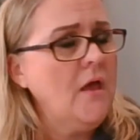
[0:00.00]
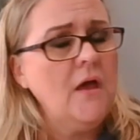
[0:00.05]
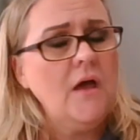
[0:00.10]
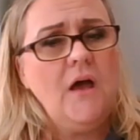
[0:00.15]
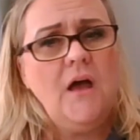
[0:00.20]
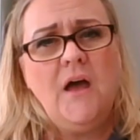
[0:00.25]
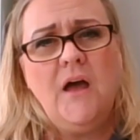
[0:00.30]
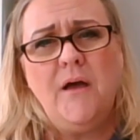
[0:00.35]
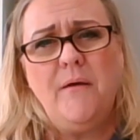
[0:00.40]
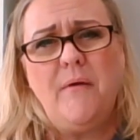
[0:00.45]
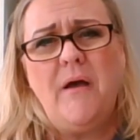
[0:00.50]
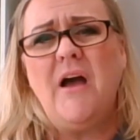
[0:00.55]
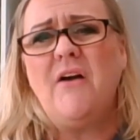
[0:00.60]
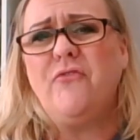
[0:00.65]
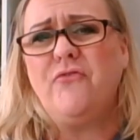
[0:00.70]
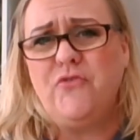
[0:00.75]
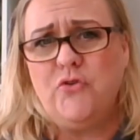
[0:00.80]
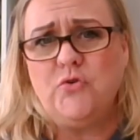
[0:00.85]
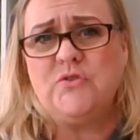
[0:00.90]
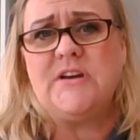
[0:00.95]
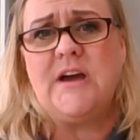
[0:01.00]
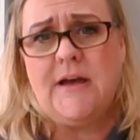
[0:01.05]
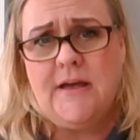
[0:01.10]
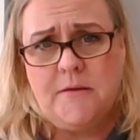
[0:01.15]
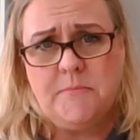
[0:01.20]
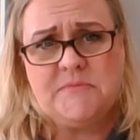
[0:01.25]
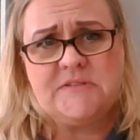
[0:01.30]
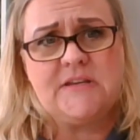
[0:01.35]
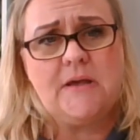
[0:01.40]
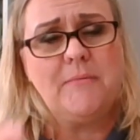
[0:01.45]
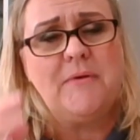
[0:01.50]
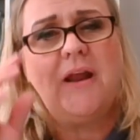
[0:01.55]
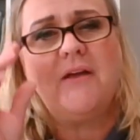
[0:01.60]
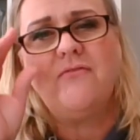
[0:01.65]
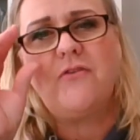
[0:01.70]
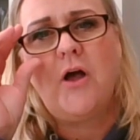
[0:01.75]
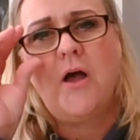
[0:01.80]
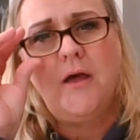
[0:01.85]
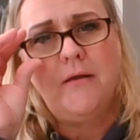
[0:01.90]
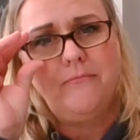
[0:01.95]
a few times. I mean,
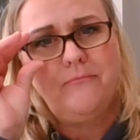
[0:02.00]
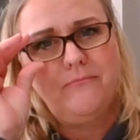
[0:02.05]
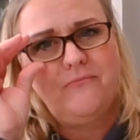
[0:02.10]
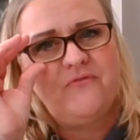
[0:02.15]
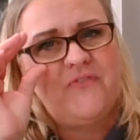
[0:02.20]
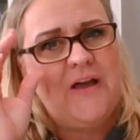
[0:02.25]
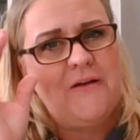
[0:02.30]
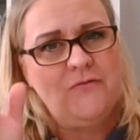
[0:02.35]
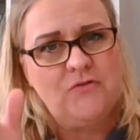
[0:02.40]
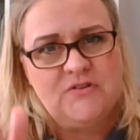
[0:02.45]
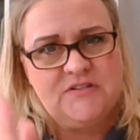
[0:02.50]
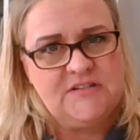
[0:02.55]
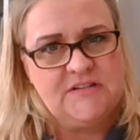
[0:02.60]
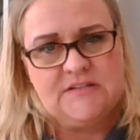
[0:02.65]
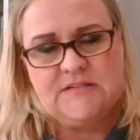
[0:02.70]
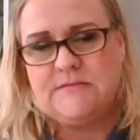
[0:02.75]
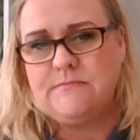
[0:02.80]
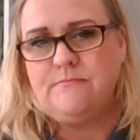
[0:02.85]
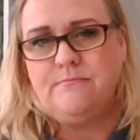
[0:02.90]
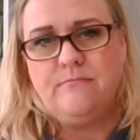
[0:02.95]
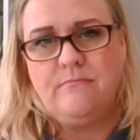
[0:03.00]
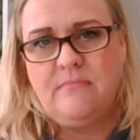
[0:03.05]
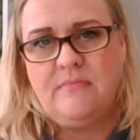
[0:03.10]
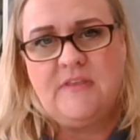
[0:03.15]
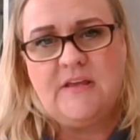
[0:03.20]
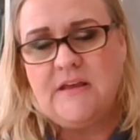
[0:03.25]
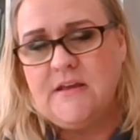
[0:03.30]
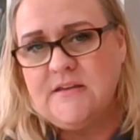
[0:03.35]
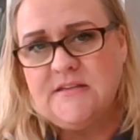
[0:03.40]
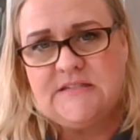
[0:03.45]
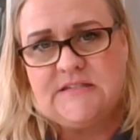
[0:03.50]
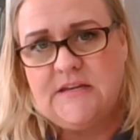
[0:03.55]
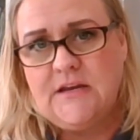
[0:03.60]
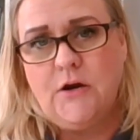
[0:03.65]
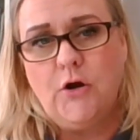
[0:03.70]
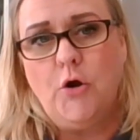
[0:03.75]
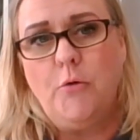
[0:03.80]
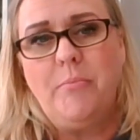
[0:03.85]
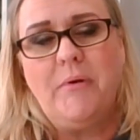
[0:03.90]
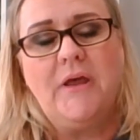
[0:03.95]
I've got 5 or 6 things
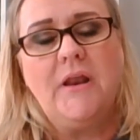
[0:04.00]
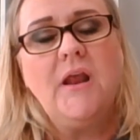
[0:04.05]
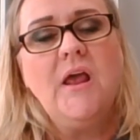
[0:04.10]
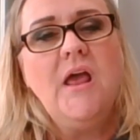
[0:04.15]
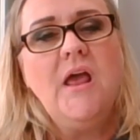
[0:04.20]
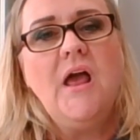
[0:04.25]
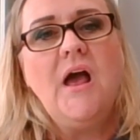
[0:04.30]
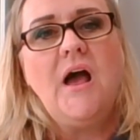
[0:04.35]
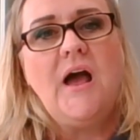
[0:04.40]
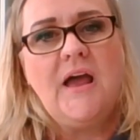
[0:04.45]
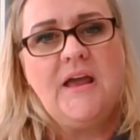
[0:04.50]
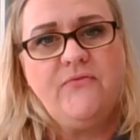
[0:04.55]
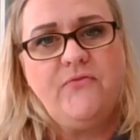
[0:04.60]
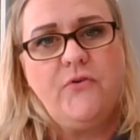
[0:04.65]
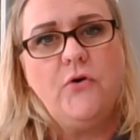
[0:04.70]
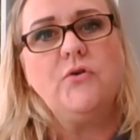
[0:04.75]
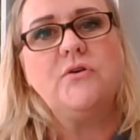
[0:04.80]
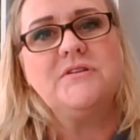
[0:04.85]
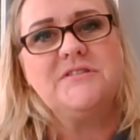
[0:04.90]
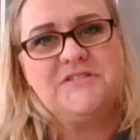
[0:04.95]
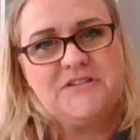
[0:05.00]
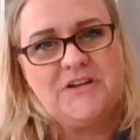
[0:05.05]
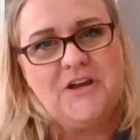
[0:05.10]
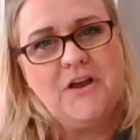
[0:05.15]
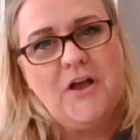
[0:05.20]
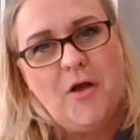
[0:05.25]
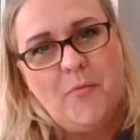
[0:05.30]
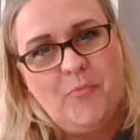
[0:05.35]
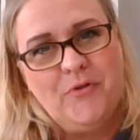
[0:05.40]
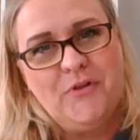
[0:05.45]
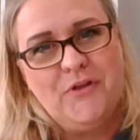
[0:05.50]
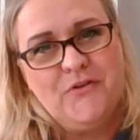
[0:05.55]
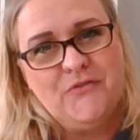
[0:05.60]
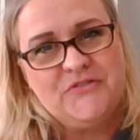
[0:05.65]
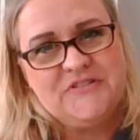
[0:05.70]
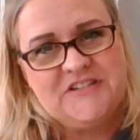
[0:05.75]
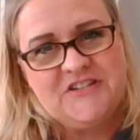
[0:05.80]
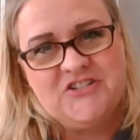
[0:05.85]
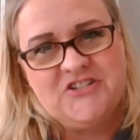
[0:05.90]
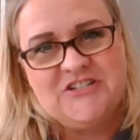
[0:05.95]
here, but I focused a couple of
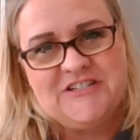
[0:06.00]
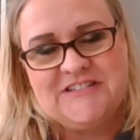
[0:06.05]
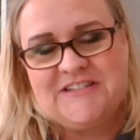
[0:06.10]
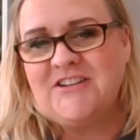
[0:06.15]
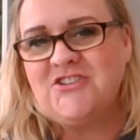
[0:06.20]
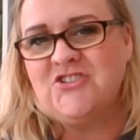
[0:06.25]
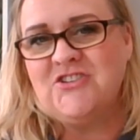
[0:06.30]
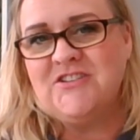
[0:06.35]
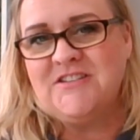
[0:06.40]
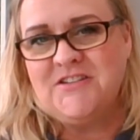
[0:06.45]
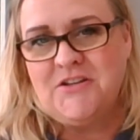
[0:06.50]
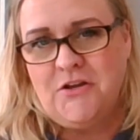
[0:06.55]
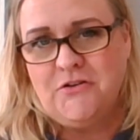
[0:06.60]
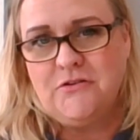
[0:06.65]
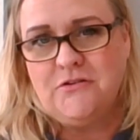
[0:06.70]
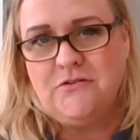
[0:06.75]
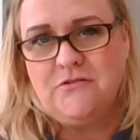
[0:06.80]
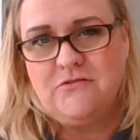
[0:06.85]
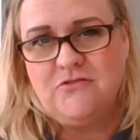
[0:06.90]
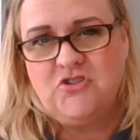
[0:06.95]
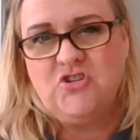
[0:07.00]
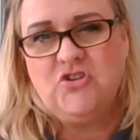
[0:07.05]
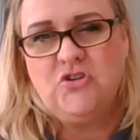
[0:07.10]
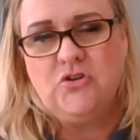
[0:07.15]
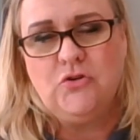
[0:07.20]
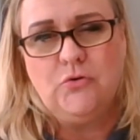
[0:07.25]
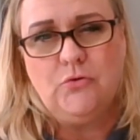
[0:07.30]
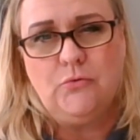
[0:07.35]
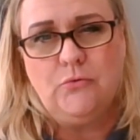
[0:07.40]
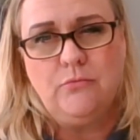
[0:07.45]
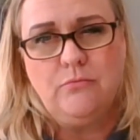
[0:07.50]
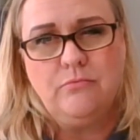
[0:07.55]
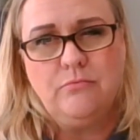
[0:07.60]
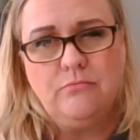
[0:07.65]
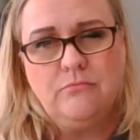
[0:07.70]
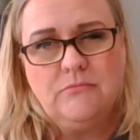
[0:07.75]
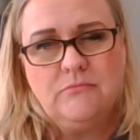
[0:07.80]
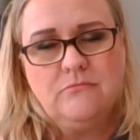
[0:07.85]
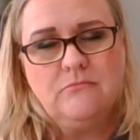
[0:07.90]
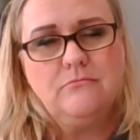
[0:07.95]
stitchy sessions on
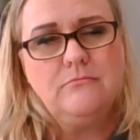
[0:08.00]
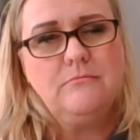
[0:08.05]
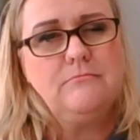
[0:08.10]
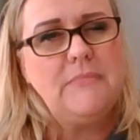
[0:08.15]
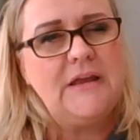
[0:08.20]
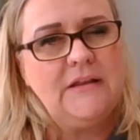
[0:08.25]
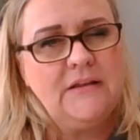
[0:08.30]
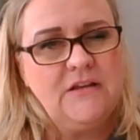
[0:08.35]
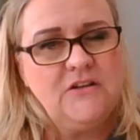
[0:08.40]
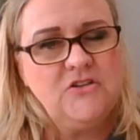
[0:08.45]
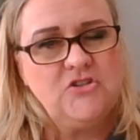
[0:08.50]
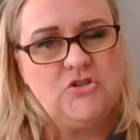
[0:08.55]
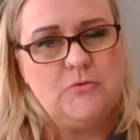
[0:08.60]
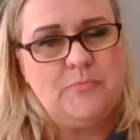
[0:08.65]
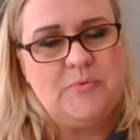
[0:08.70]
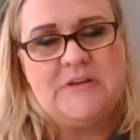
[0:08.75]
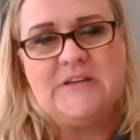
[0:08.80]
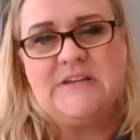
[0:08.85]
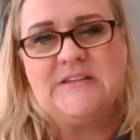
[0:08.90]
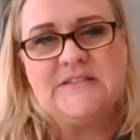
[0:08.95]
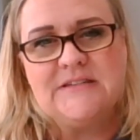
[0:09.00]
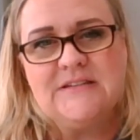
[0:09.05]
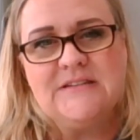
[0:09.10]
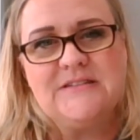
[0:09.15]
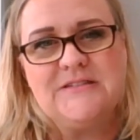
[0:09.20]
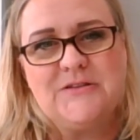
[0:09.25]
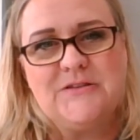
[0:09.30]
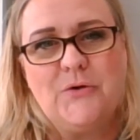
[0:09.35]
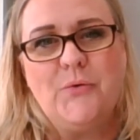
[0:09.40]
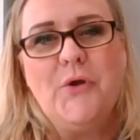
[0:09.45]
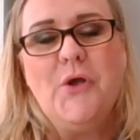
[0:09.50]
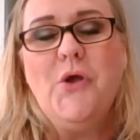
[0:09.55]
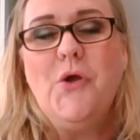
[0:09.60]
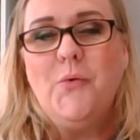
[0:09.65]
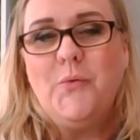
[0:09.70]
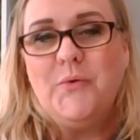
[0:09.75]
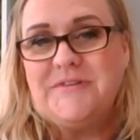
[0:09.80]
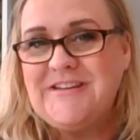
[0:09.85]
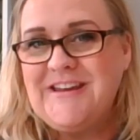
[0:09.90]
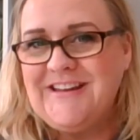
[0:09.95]
mainly 2 pieces. So
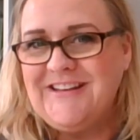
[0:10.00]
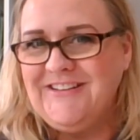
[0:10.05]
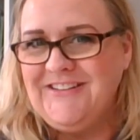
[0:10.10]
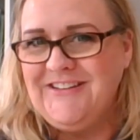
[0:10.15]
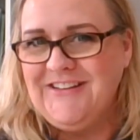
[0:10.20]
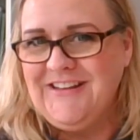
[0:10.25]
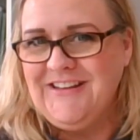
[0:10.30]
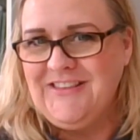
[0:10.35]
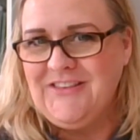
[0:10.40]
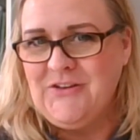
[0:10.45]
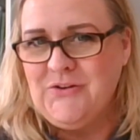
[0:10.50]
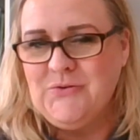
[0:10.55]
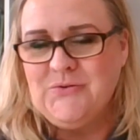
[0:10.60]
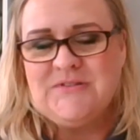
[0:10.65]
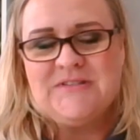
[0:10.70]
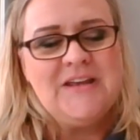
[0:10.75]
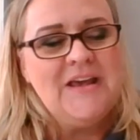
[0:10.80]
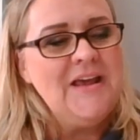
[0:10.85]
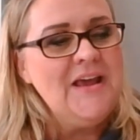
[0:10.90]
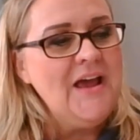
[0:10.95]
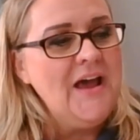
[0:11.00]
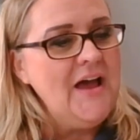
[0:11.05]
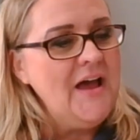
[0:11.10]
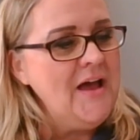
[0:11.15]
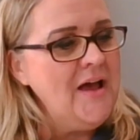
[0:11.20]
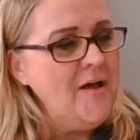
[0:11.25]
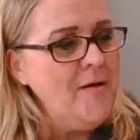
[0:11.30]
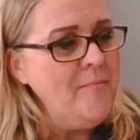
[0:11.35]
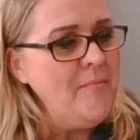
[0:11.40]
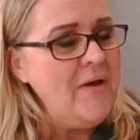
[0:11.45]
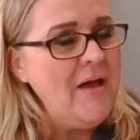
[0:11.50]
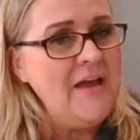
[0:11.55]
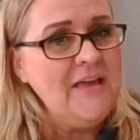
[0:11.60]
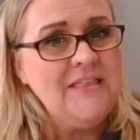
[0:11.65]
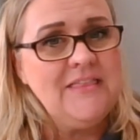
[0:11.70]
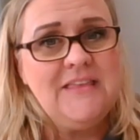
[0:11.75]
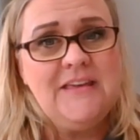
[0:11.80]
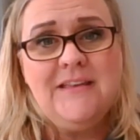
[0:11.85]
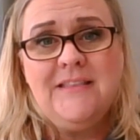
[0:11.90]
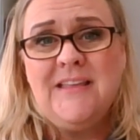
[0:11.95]
we'll take a look at those. I
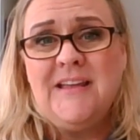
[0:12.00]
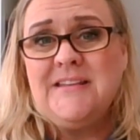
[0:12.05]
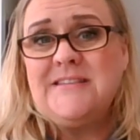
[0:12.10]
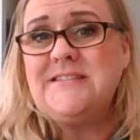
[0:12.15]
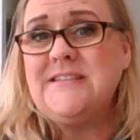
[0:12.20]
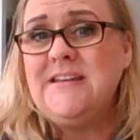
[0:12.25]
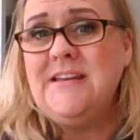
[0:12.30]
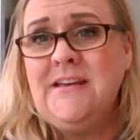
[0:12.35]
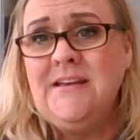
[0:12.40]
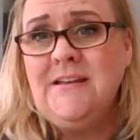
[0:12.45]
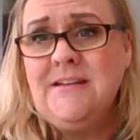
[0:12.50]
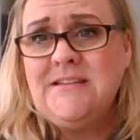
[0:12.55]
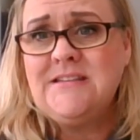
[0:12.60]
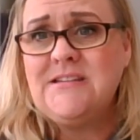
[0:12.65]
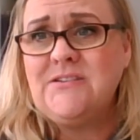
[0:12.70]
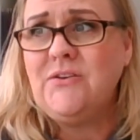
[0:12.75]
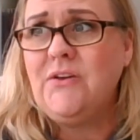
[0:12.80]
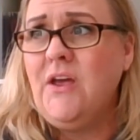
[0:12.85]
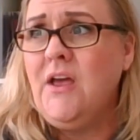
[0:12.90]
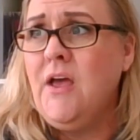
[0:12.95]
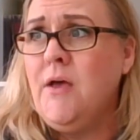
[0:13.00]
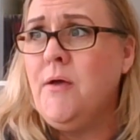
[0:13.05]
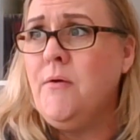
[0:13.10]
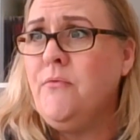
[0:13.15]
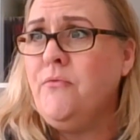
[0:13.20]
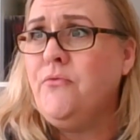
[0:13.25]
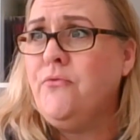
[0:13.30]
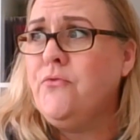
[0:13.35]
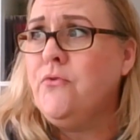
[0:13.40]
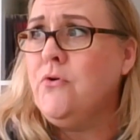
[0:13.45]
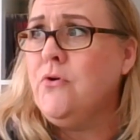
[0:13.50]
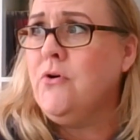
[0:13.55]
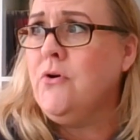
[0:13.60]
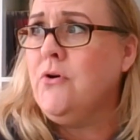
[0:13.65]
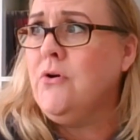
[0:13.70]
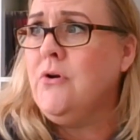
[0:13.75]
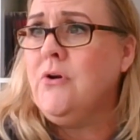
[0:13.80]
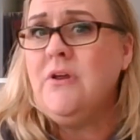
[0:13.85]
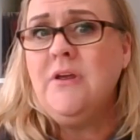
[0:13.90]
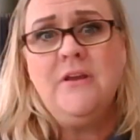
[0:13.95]
think that's it
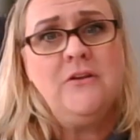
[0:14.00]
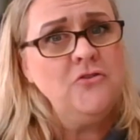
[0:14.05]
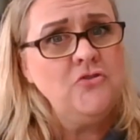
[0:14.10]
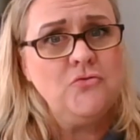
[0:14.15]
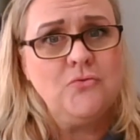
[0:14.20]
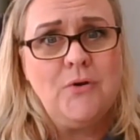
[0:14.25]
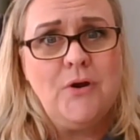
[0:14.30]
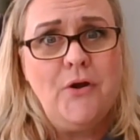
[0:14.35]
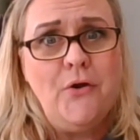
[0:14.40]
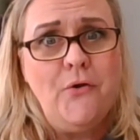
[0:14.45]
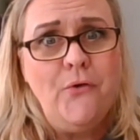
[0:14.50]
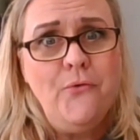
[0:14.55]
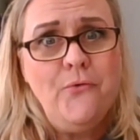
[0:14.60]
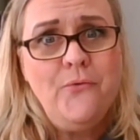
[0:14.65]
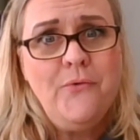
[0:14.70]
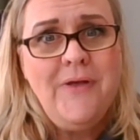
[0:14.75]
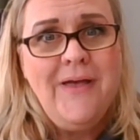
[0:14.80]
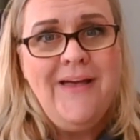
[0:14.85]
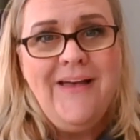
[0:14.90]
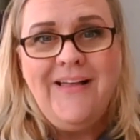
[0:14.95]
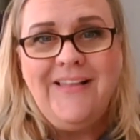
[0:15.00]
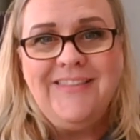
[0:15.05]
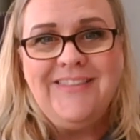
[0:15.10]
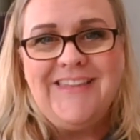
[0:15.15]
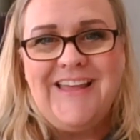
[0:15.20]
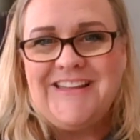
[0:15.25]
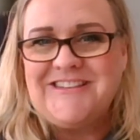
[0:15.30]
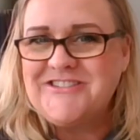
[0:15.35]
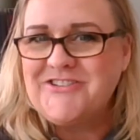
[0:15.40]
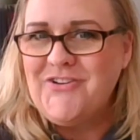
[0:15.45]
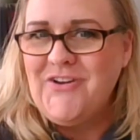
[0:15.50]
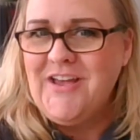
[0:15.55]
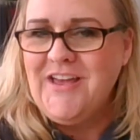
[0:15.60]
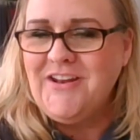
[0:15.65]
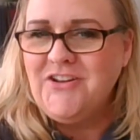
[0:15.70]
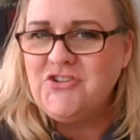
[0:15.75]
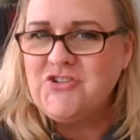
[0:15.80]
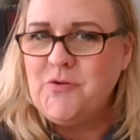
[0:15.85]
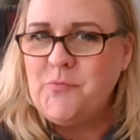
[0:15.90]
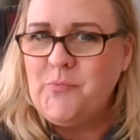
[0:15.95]
for intro. Let's go ahead
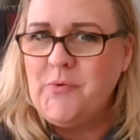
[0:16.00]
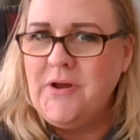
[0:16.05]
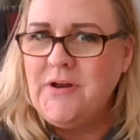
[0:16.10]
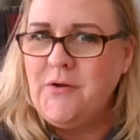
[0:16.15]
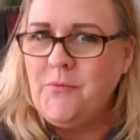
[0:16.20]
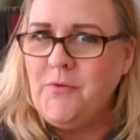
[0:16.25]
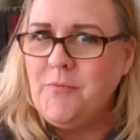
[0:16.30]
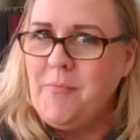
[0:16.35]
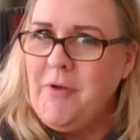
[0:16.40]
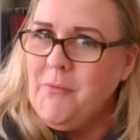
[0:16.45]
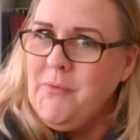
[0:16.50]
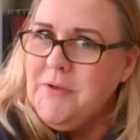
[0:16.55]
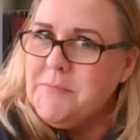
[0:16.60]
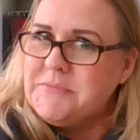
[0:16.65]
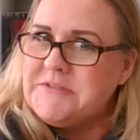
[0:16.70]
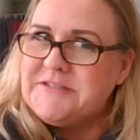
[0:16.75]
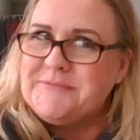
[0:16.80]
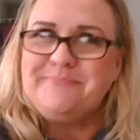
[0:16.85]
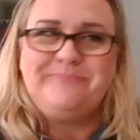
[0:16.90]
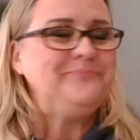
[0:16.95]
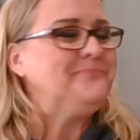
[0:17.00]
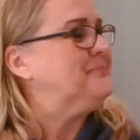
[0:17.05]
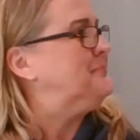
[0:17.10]
and jump right in with my whips.